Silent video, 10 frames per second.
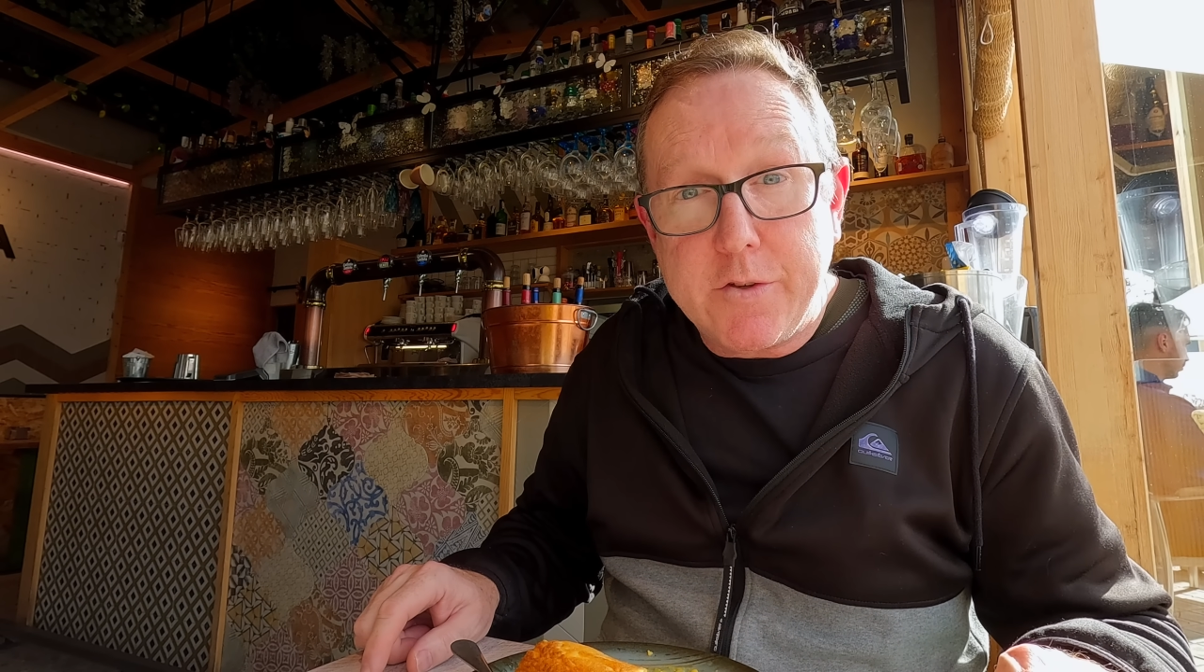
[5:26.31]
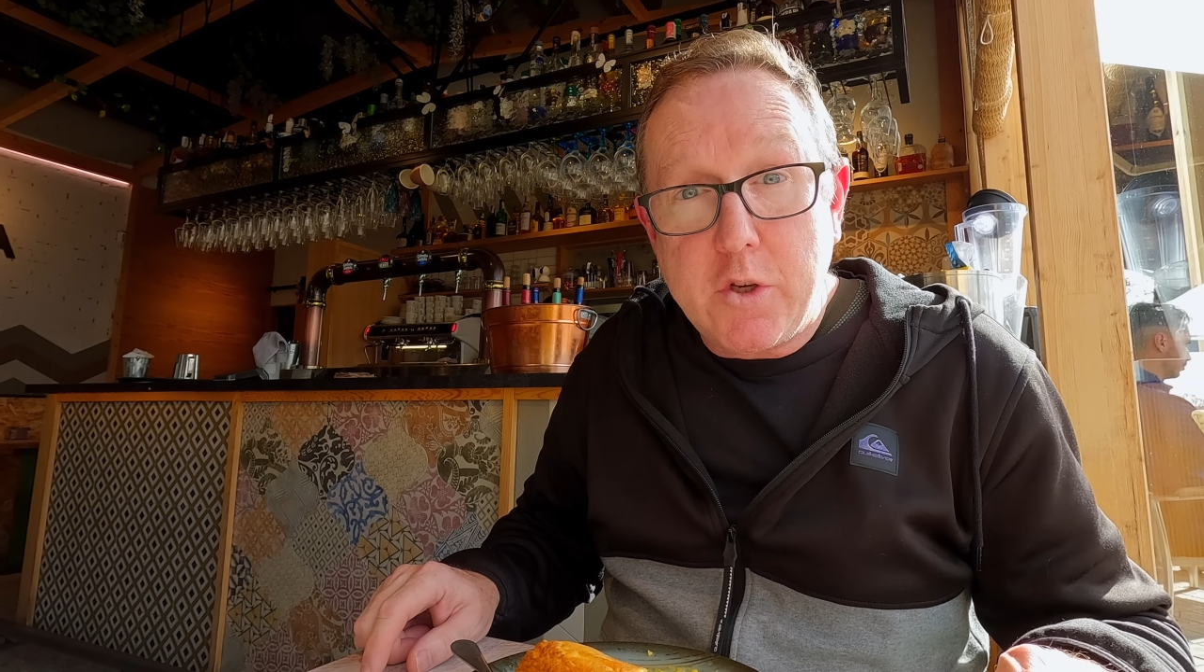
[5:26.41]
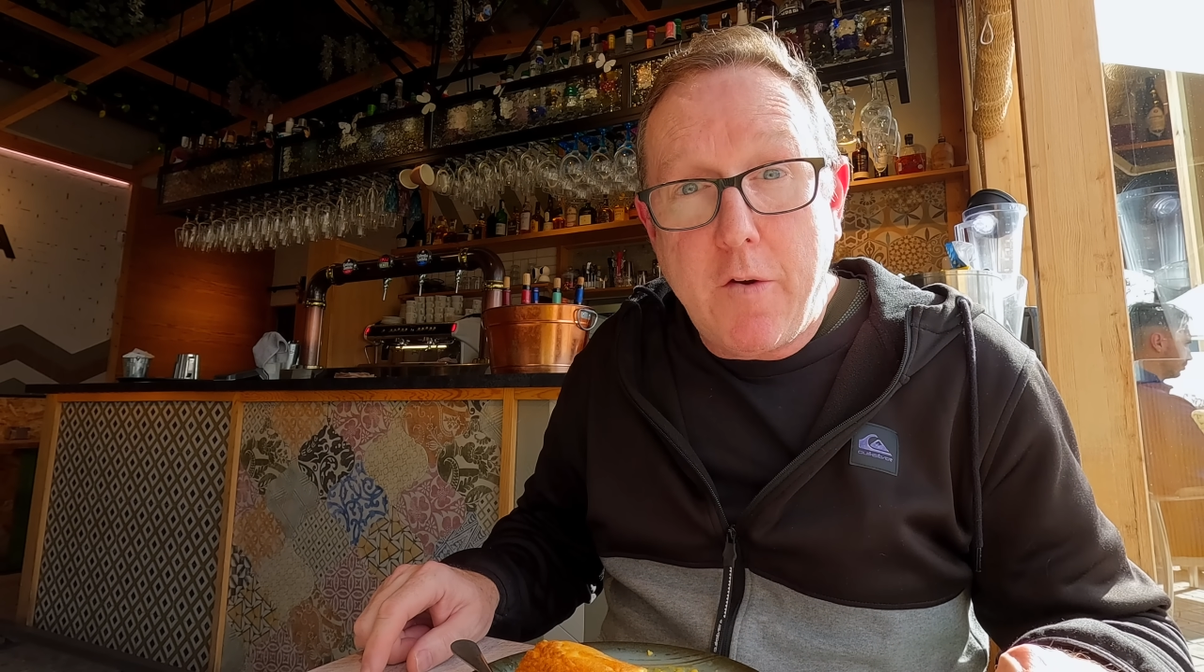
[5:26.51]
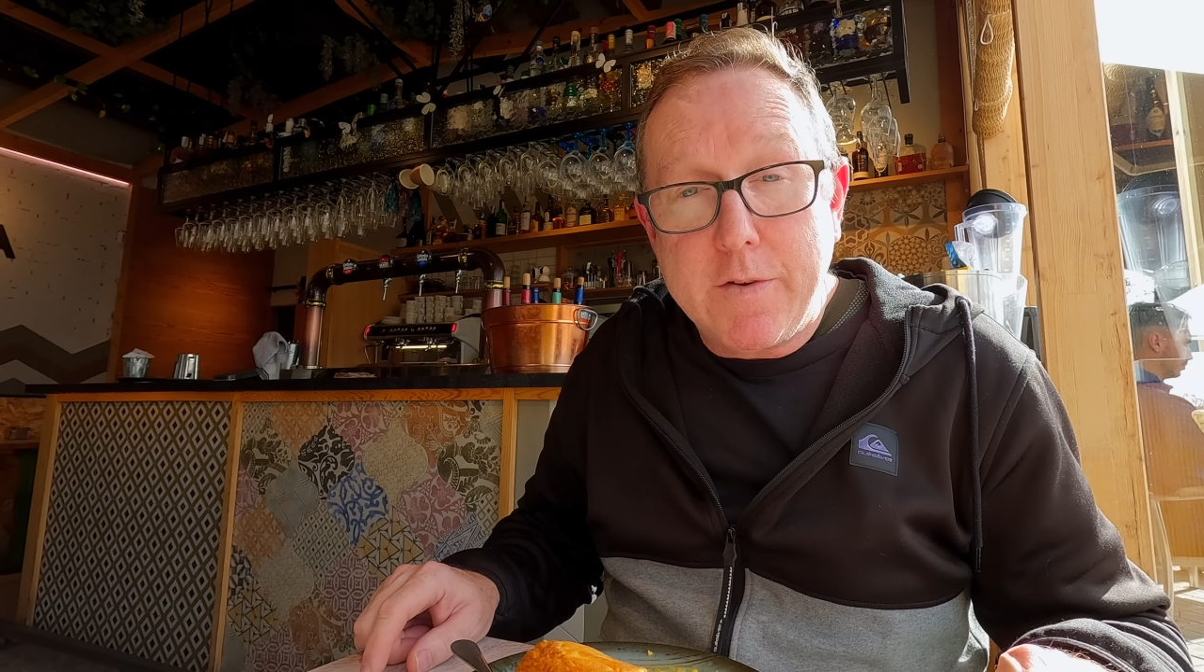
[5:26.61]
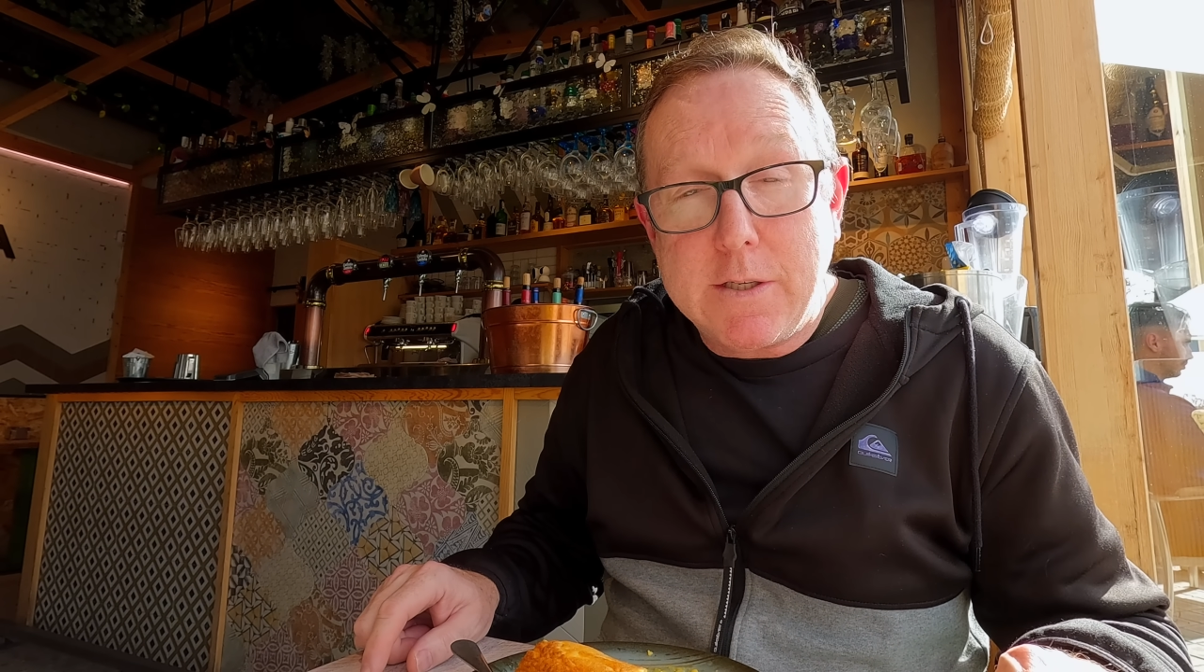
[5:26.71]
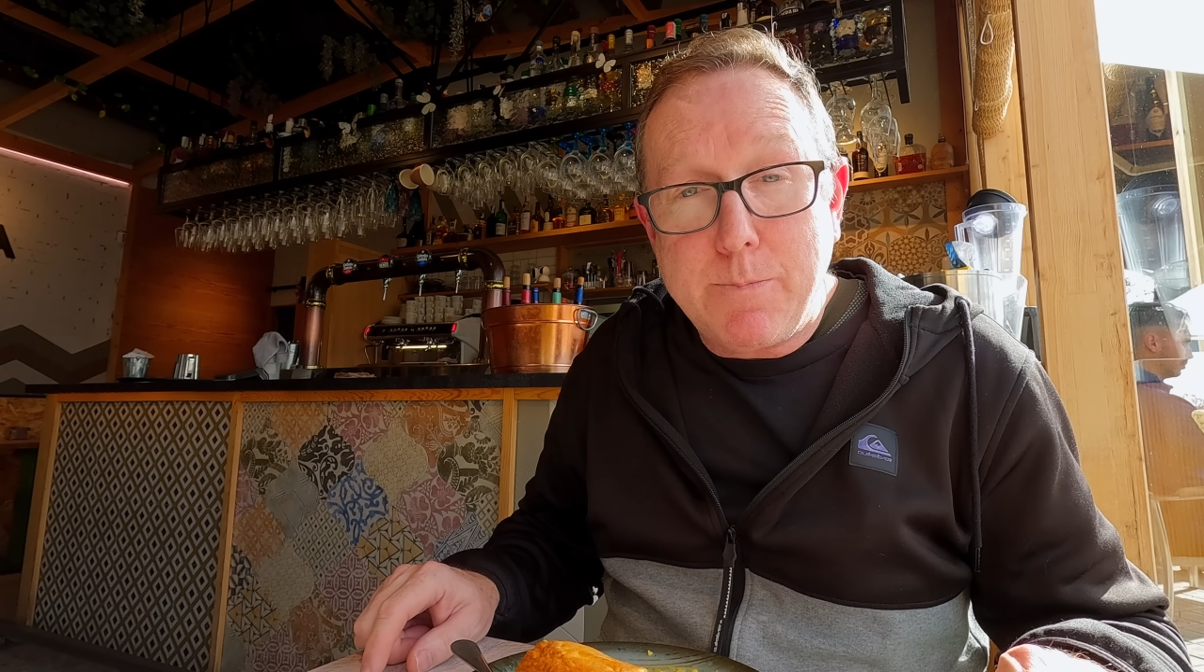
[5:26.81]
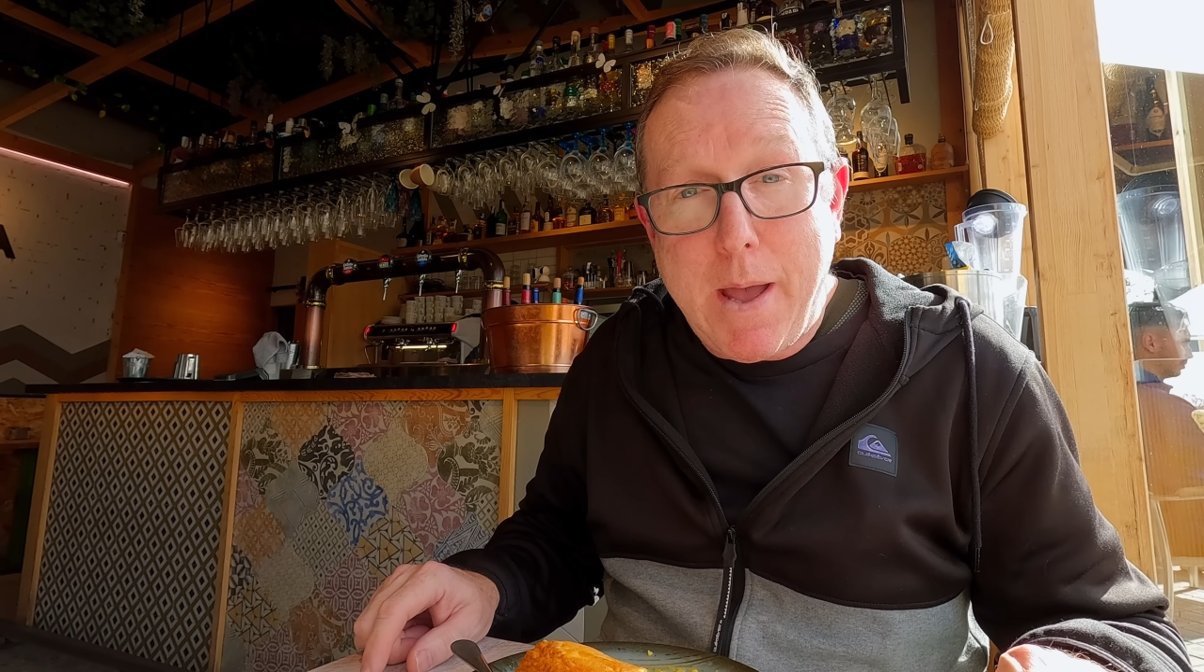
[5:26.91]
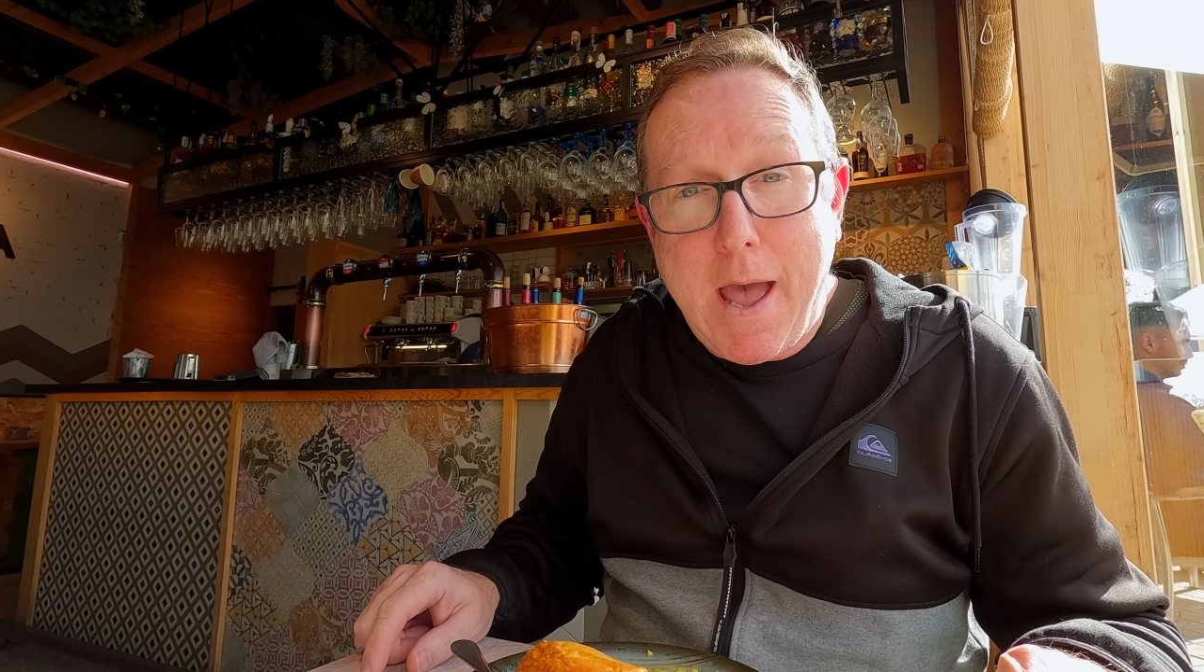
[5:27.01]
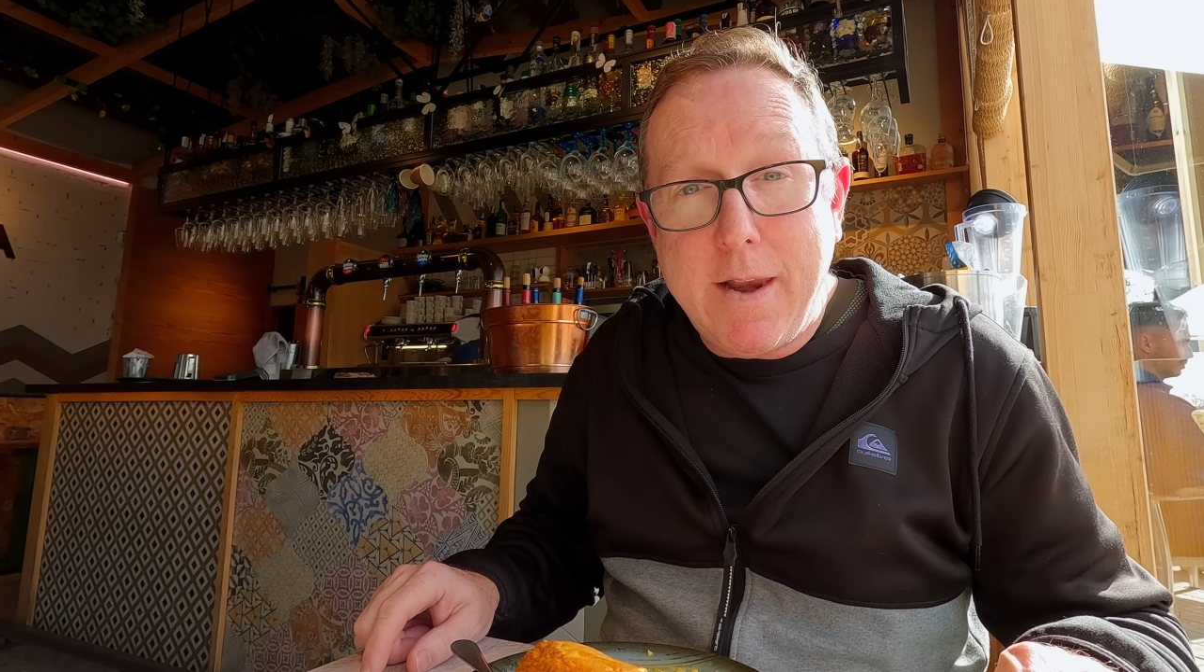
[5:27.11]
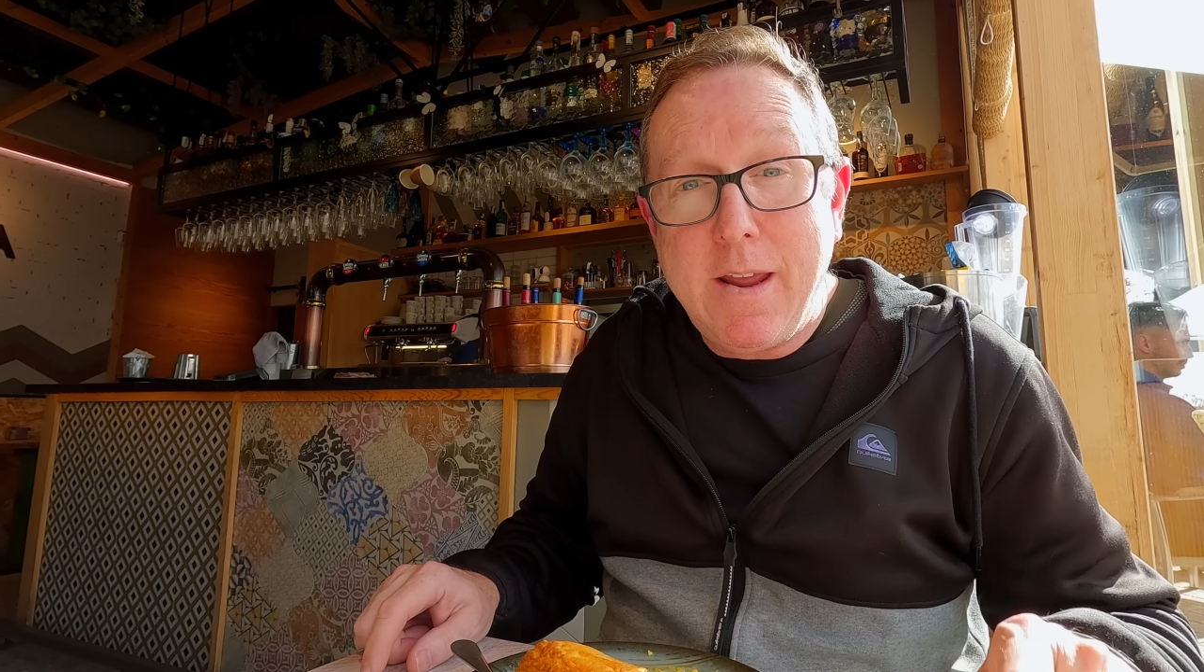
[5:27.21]
service is
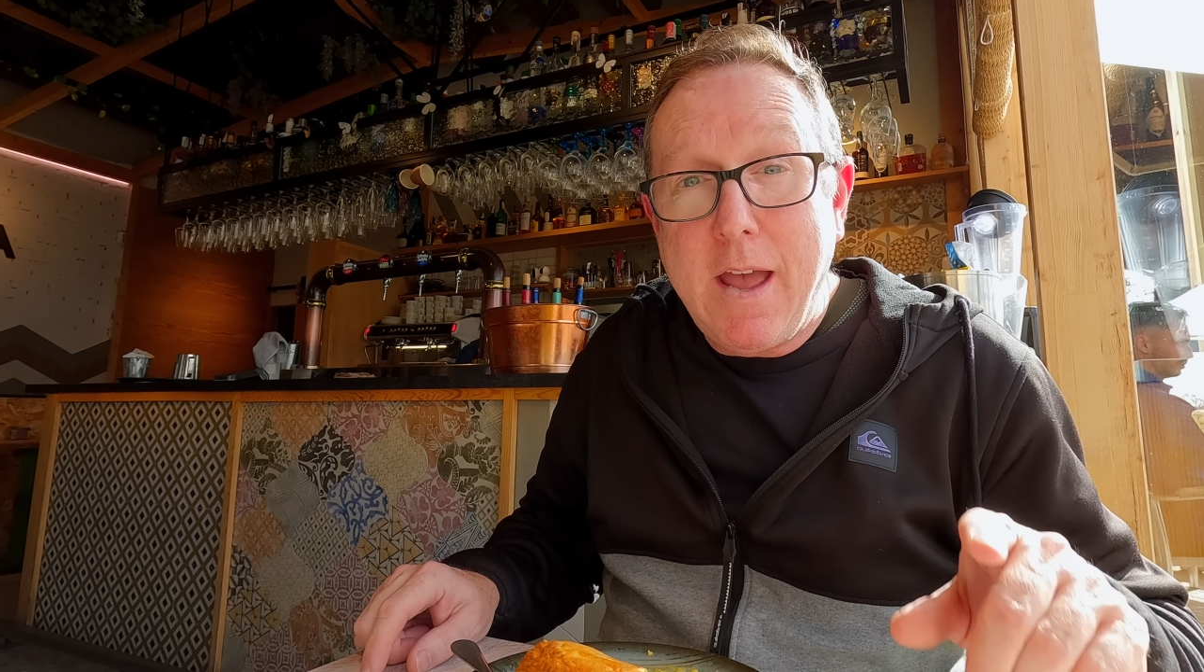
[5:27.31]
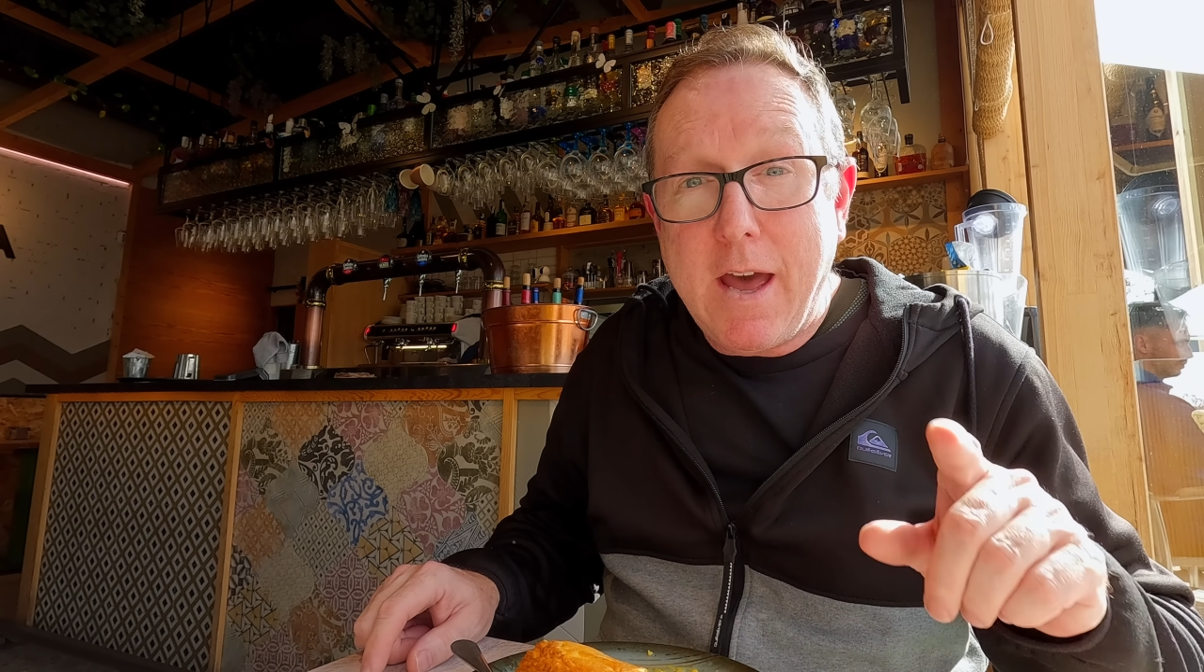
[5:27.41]
bad,